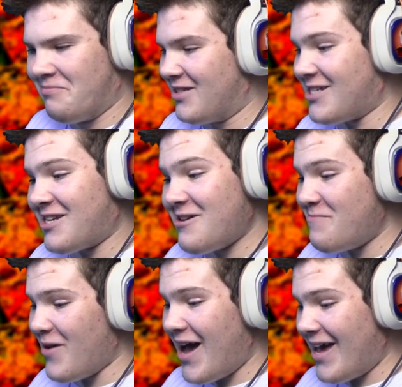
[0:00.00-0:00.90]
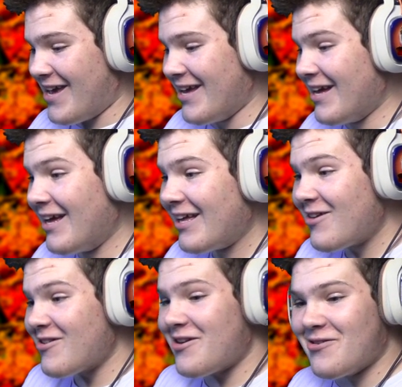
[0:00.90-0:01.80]
Just goodbye!
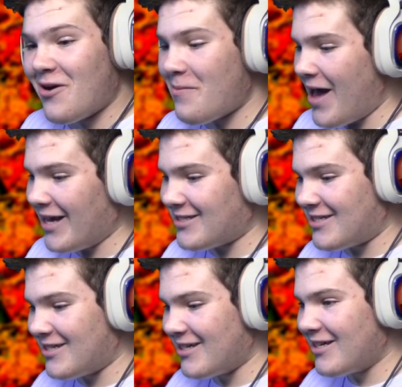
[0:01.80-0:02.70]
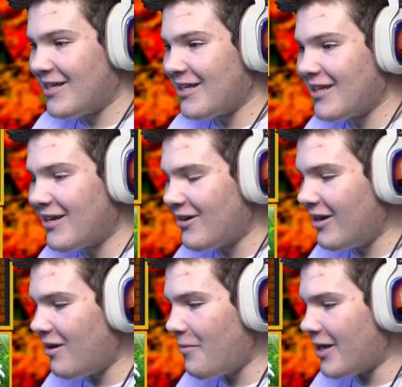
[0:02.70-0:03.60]
You're no match! Literally
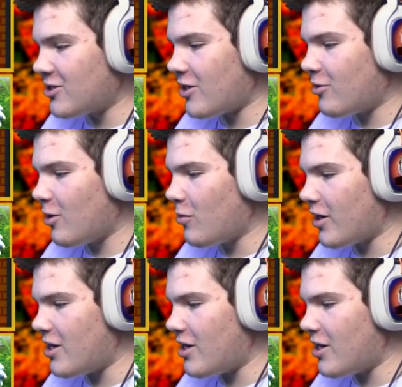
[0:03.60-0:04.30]
no match. I don't know what it